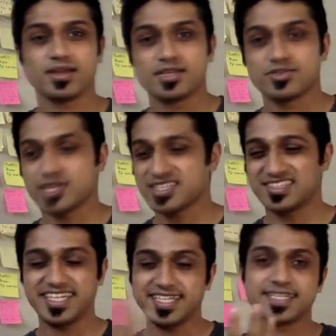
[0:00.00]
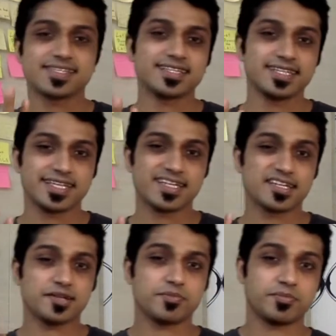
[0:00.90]
So there's three things I think that
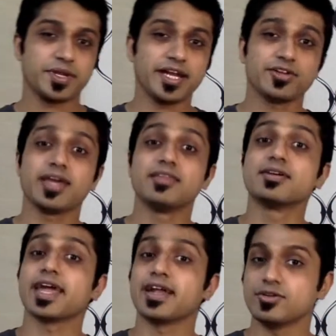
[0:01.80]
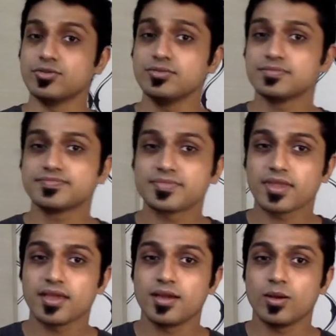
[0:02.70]
praying together can do.
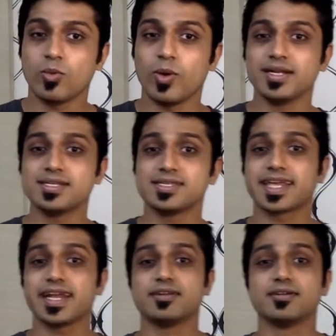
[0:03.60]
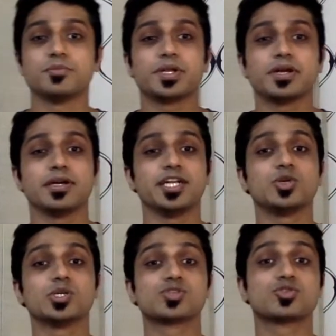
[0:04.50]
One is it can turn prayer into
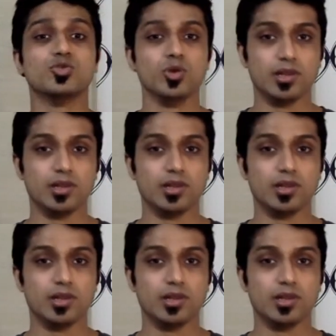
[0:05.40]
a school.